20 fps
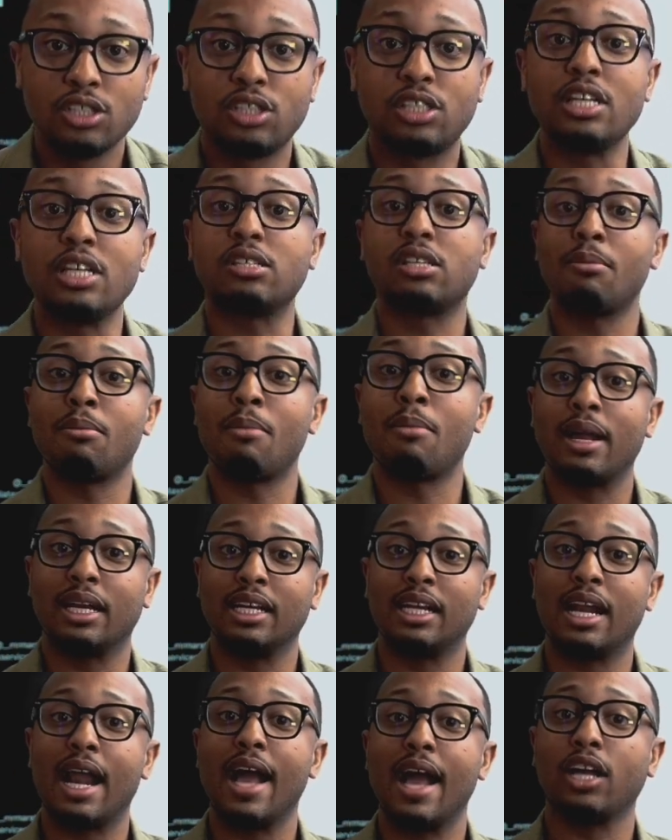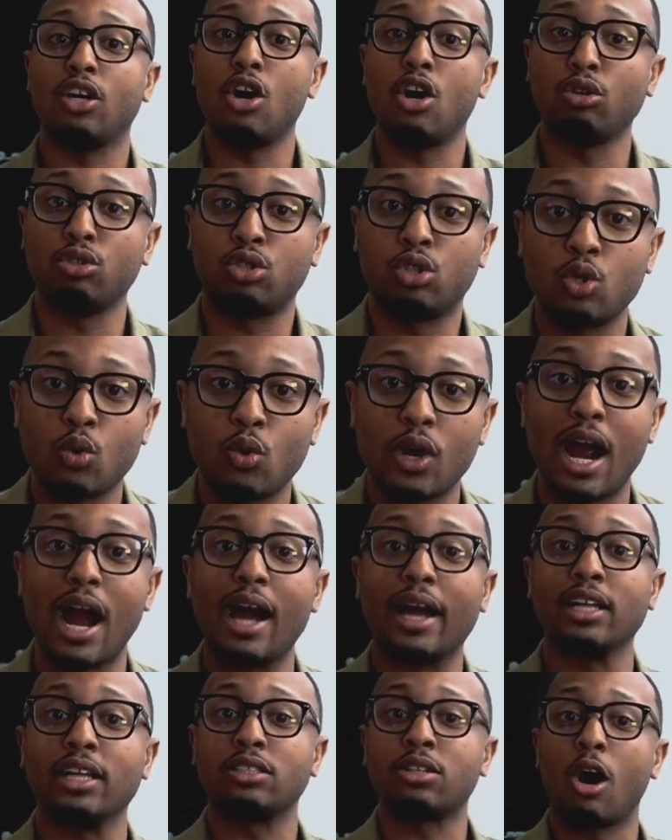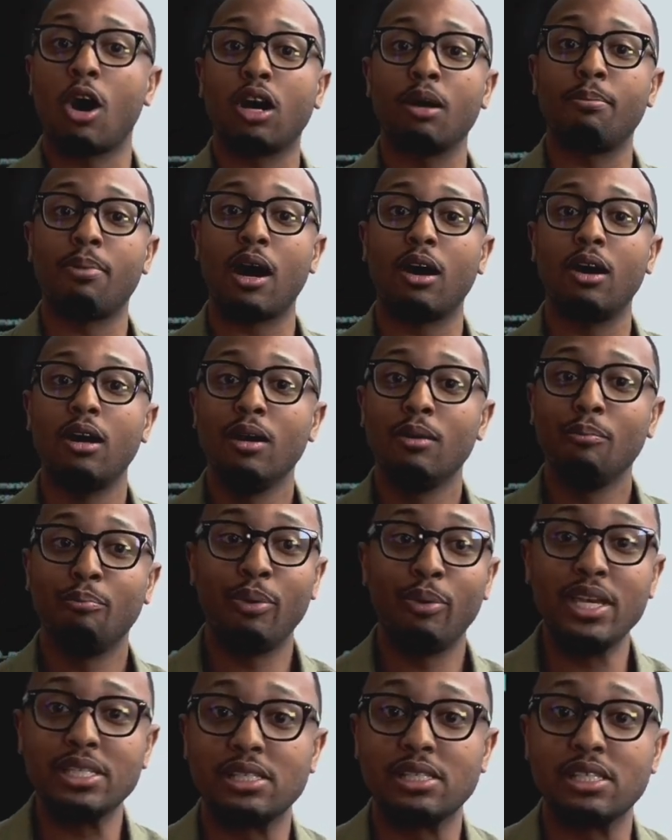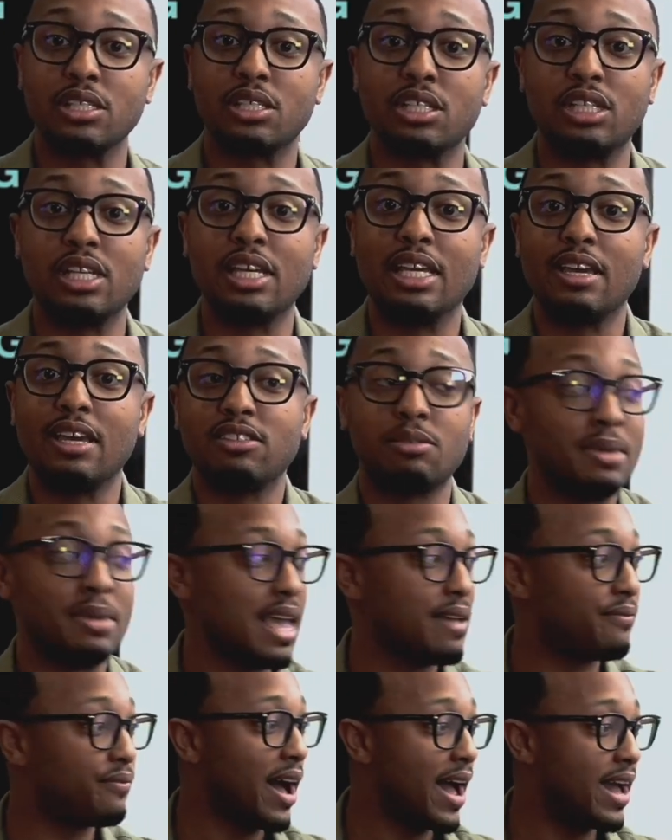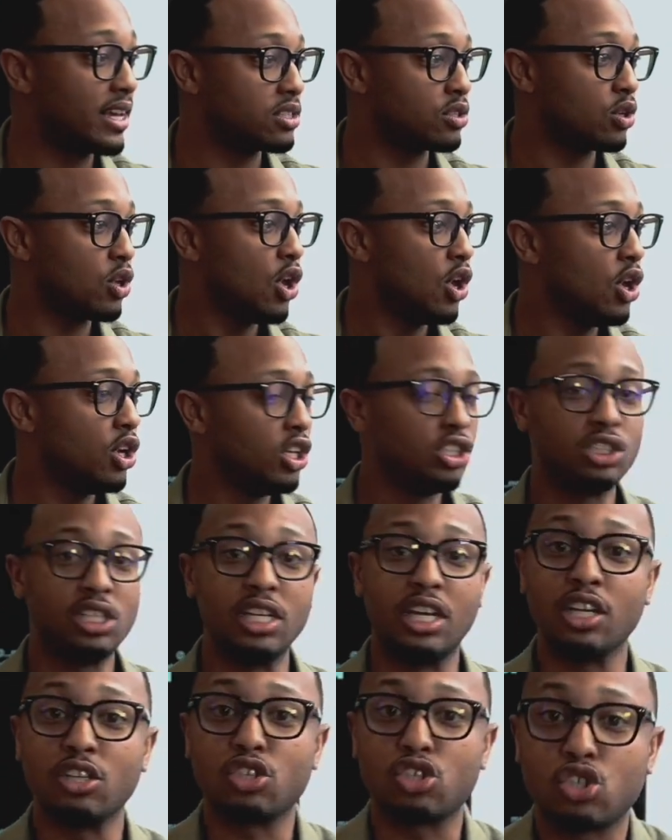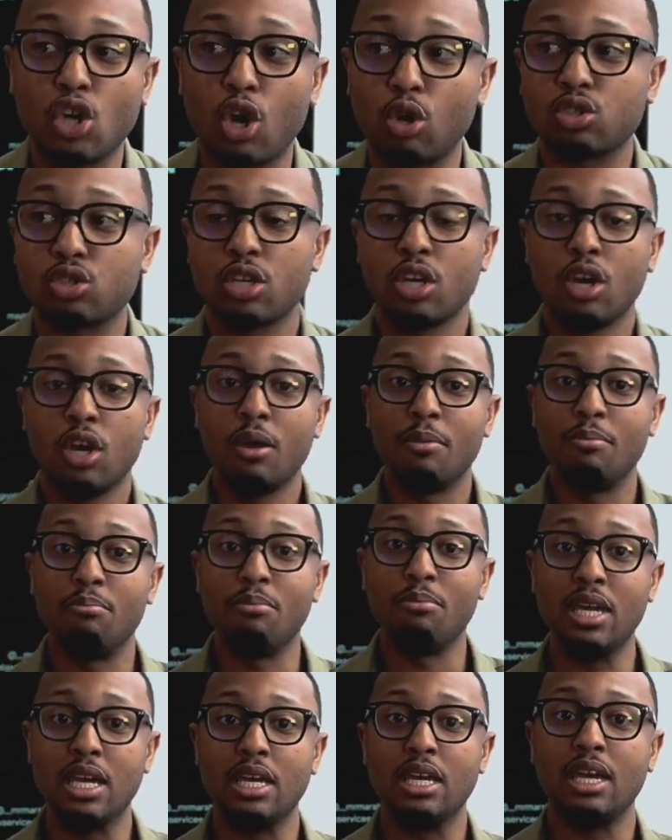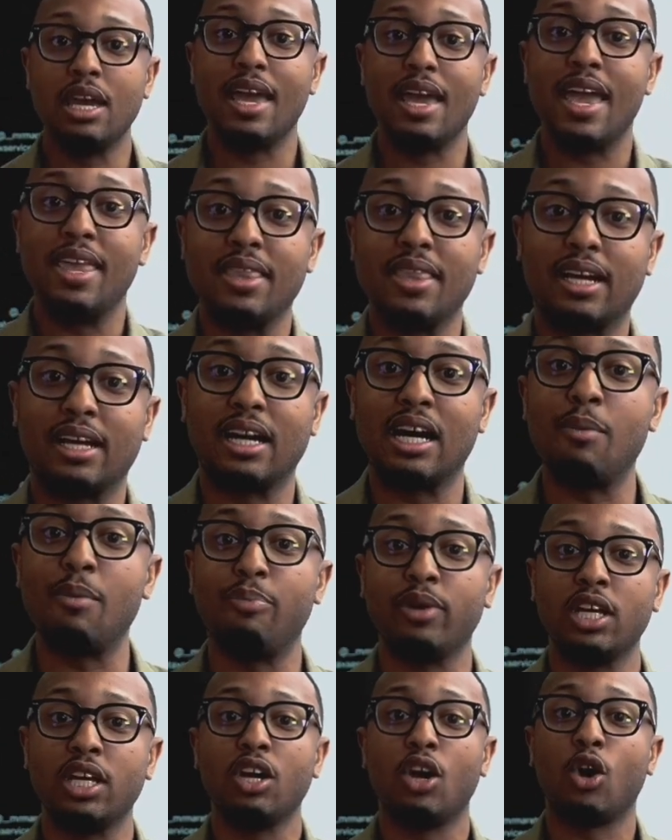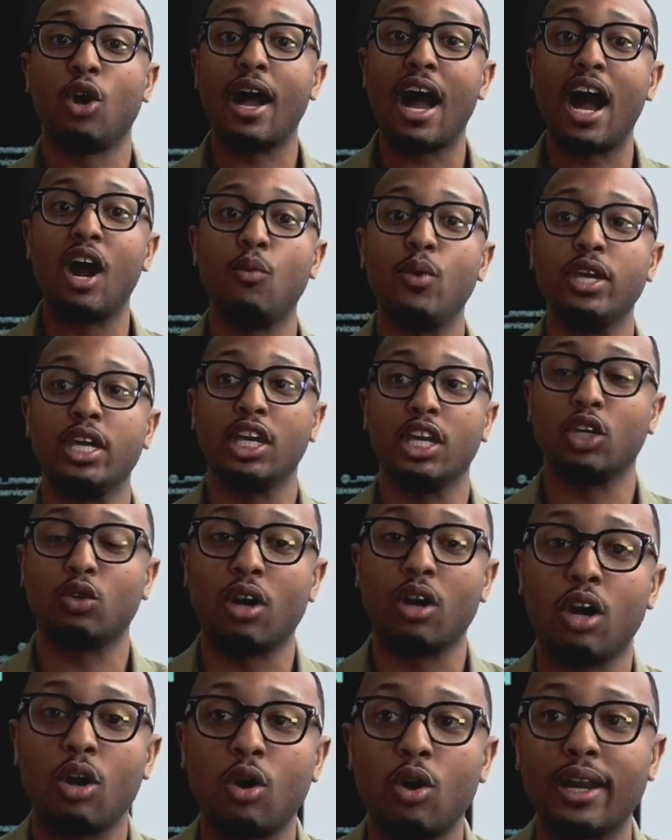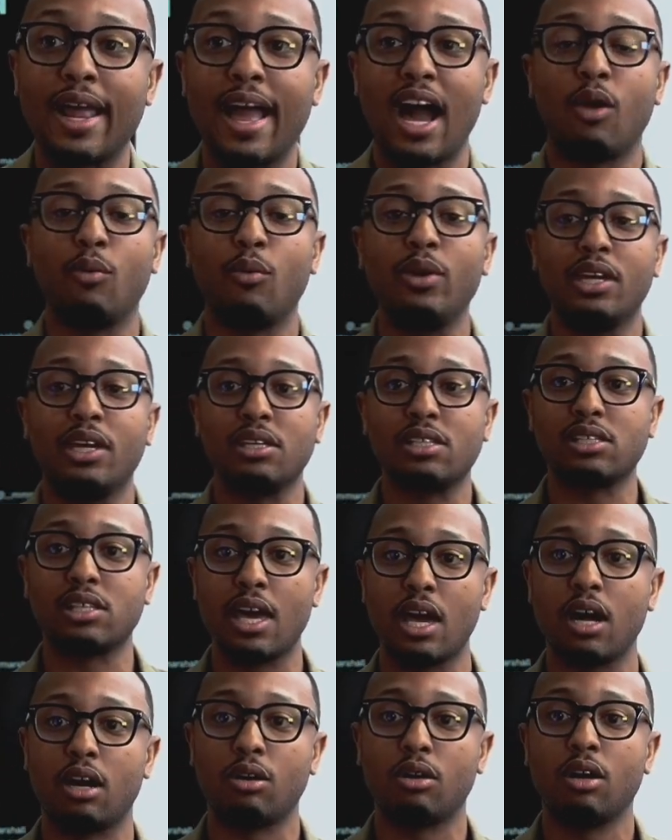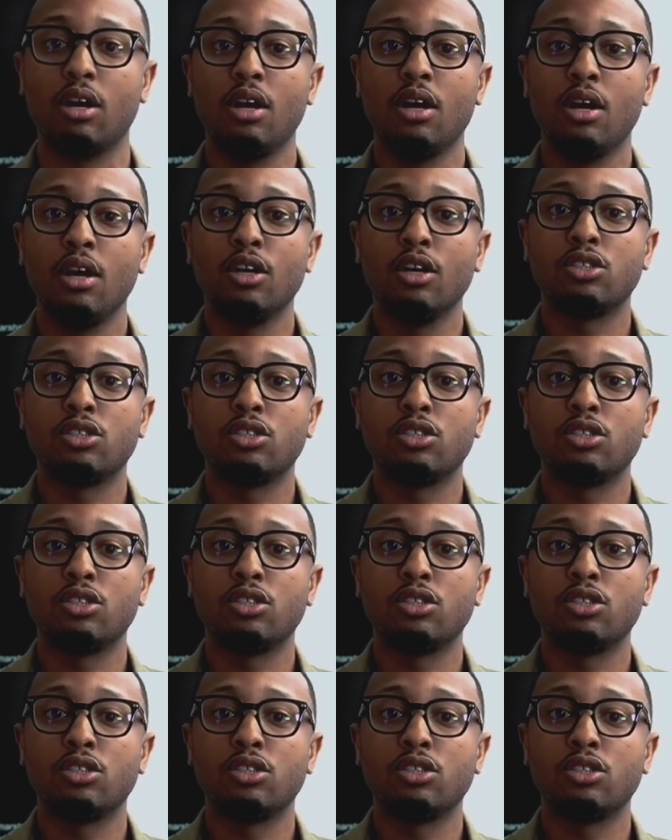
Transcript: She's somebody that I go to where I can talk about business and she gives me advice. She consults me and the company on how we can grow, and how we can scale.